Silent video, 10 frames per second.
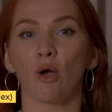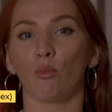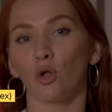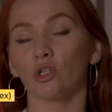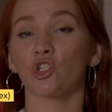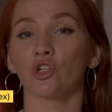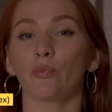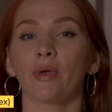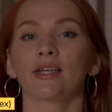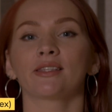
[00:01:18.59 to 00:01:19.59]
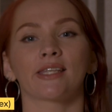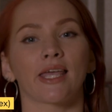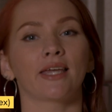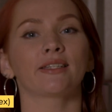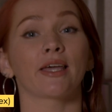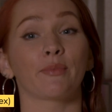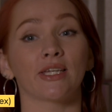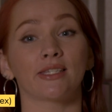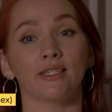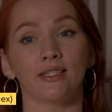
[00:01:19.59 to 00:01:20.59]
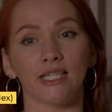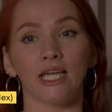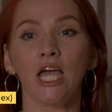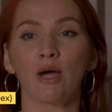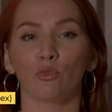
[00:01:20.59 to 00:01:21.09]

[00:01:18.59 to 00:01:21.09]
Bollinger Bands, and MACD,